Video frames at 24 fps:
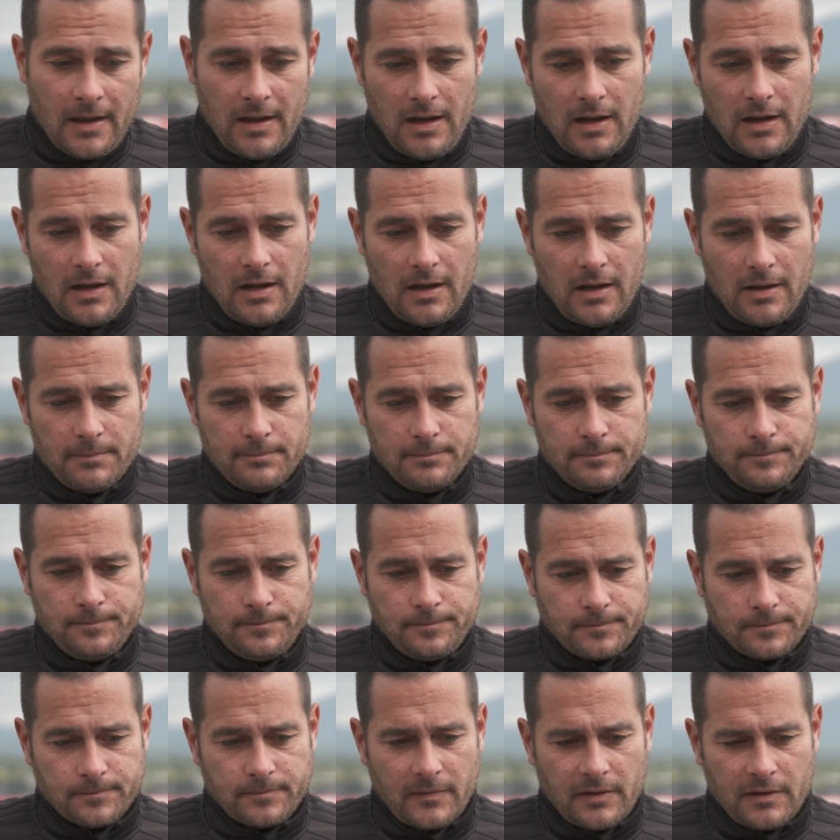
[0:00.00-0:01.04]
Um,
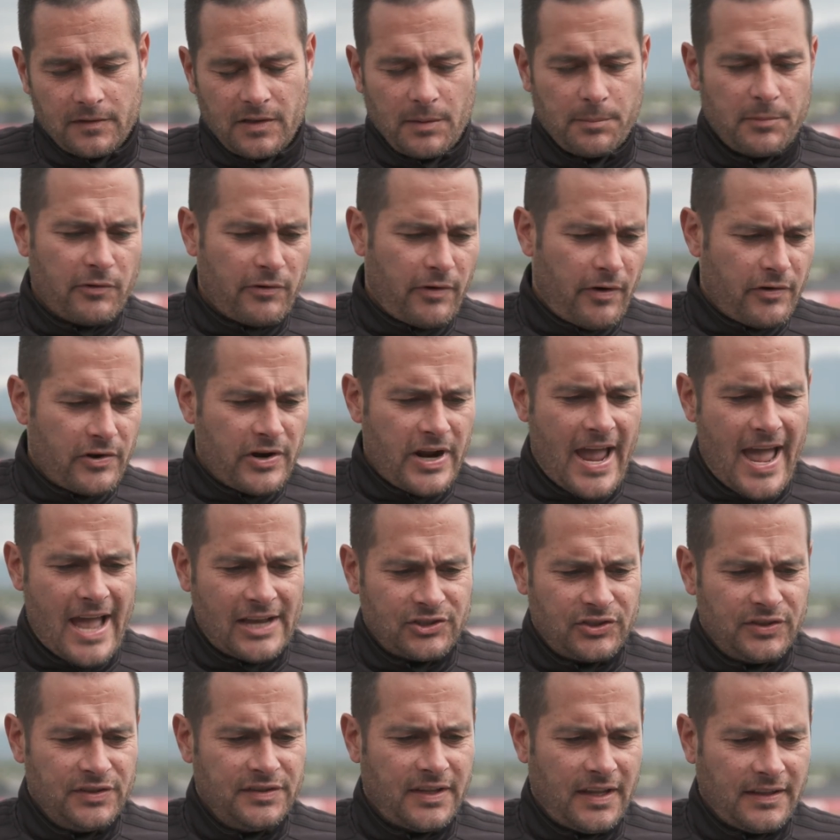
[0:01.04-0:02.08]
some of our
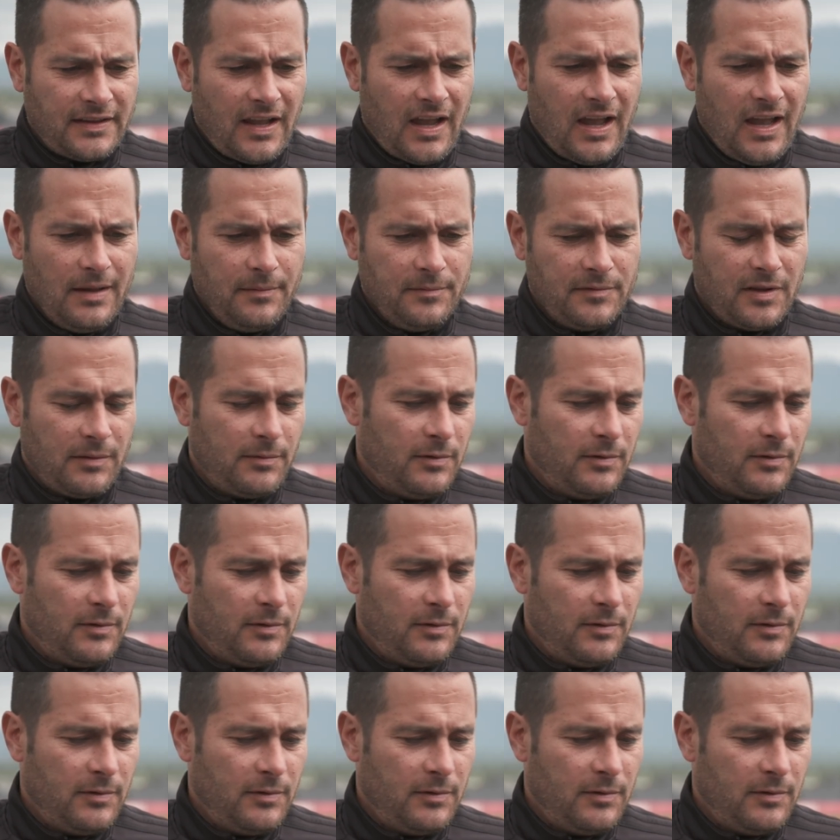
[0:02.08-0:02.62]
reactions at times.